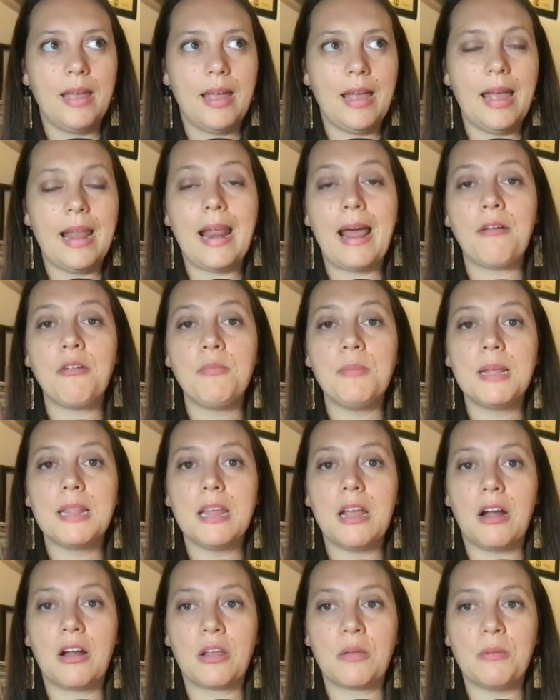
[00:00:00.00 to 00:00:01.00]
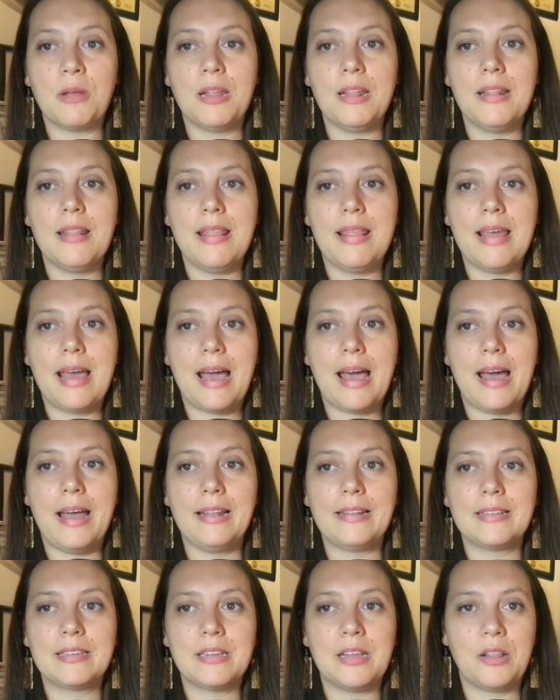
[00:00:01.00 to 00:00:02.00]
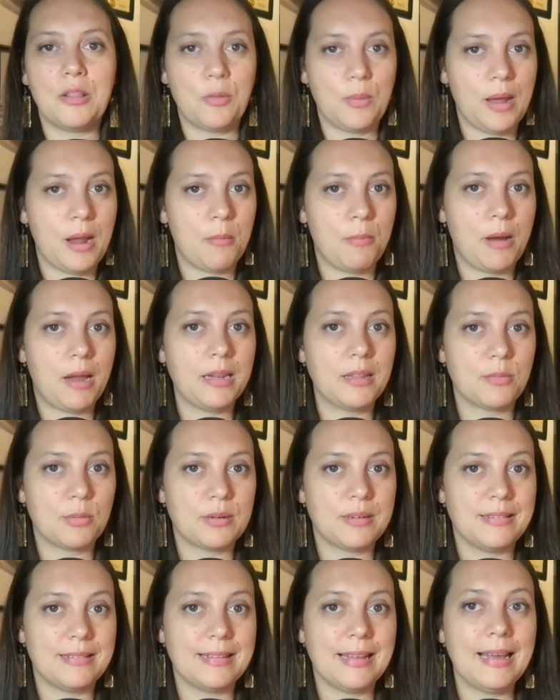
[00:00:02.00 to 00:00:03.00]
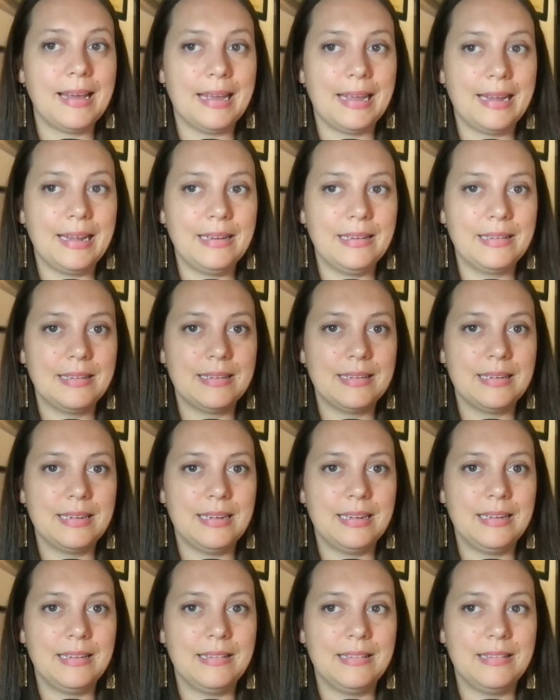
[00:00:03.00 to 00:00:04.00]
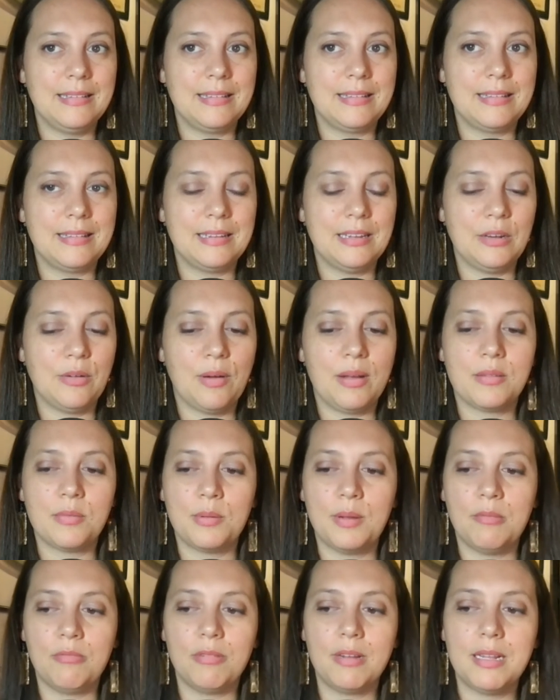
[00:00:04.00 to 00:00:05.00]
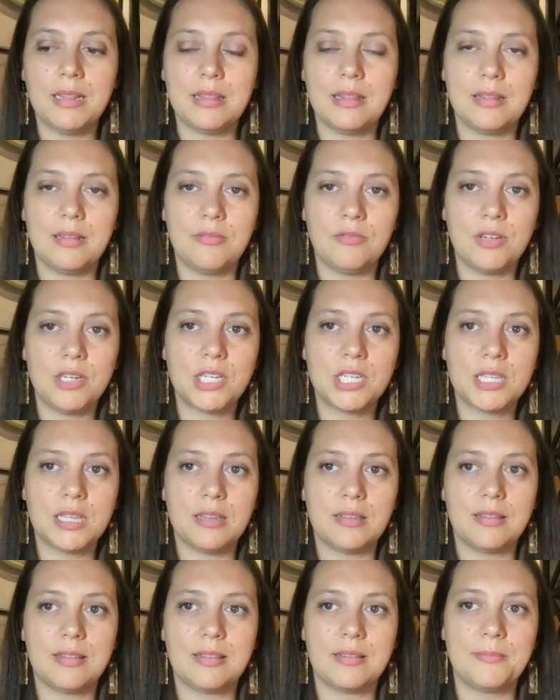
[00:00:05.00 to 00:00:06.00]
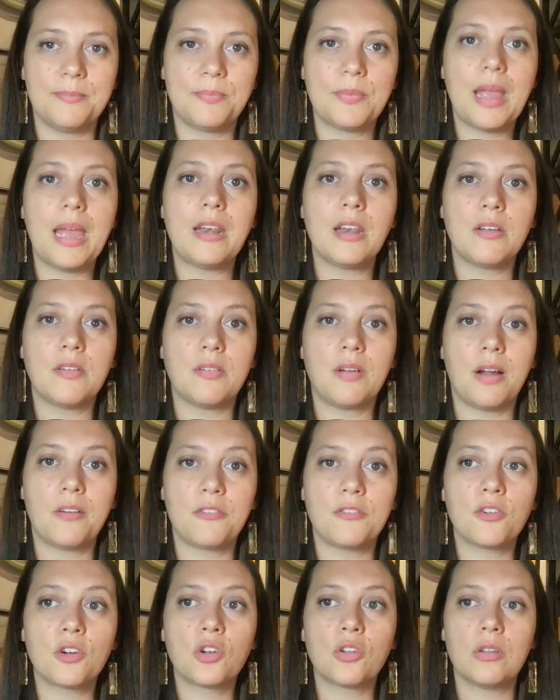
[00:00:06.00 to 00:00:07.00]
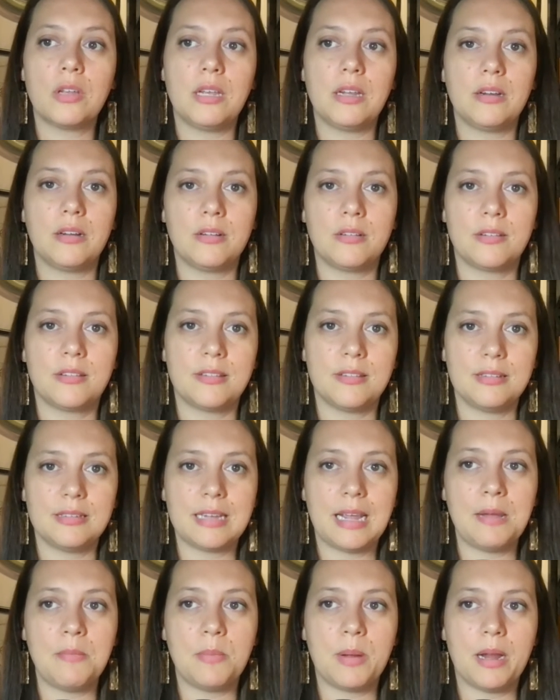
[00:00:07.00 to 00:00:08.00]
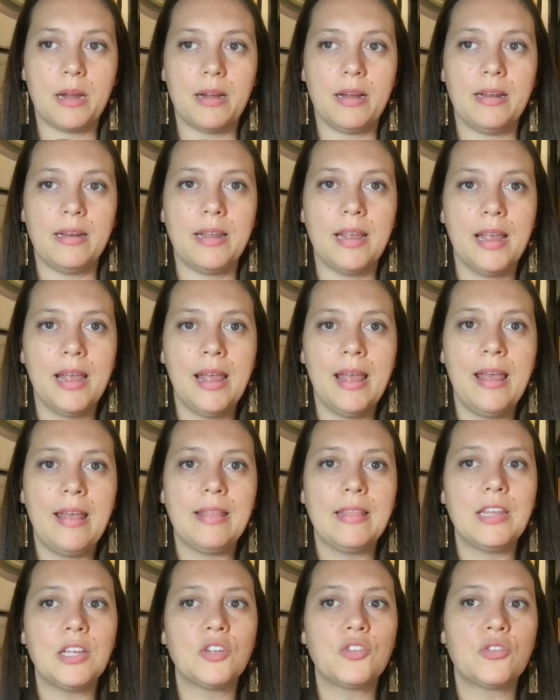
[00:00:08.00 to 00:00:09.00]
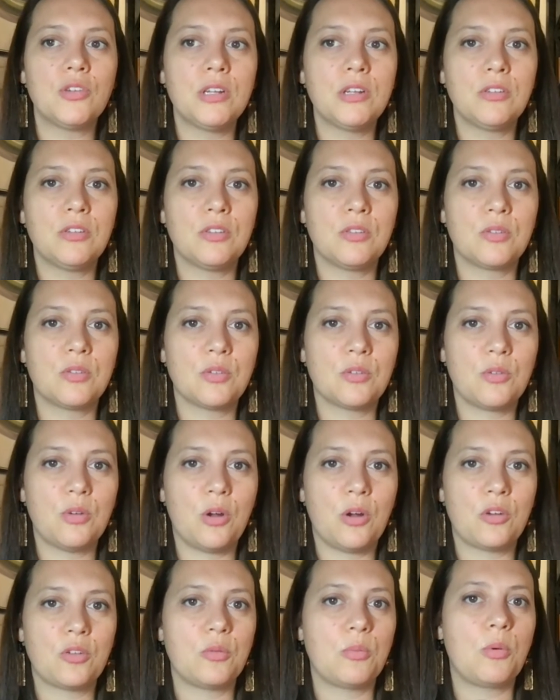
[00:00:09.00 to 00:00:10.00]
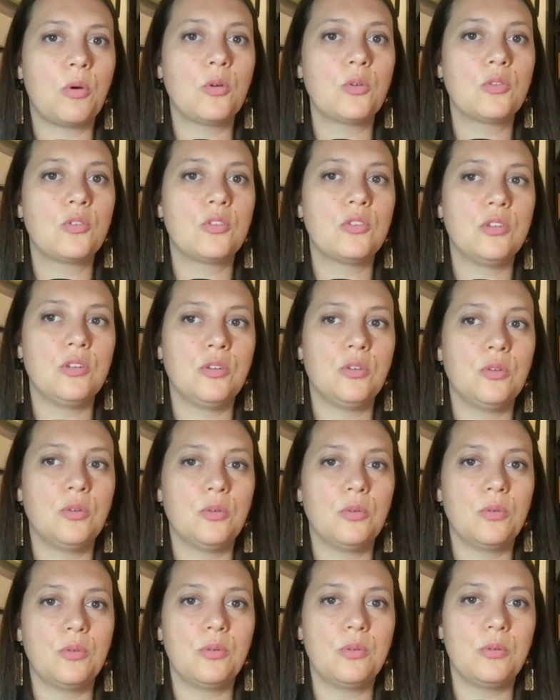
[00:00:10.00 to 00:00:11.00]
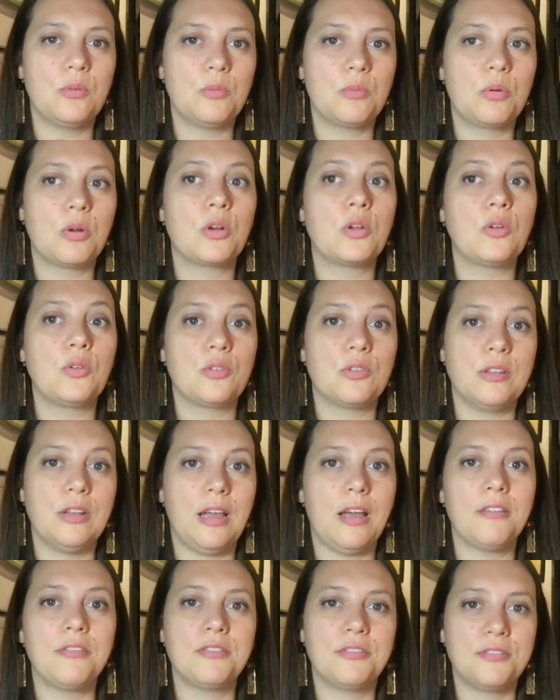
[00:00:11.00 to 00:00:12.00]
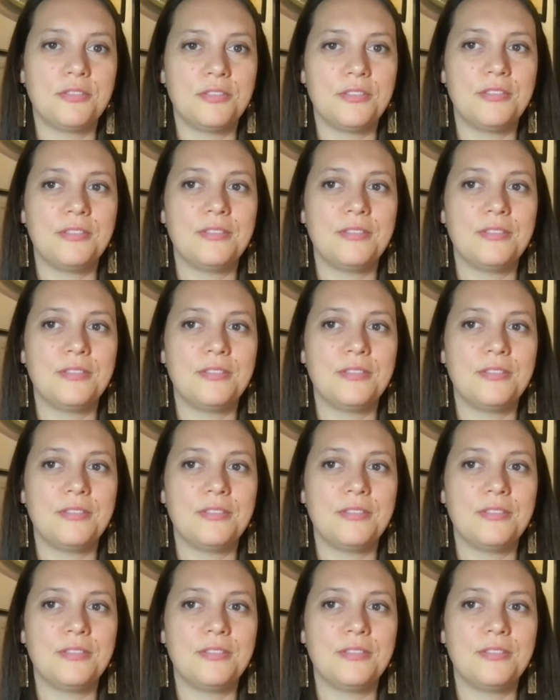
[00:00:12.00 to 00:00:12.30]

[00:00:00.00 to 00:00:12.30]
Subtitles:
And I would make the argument that the way our bodies were designed is, as we reach this end of our fertile years time period, the adrenals are supposed to produce enough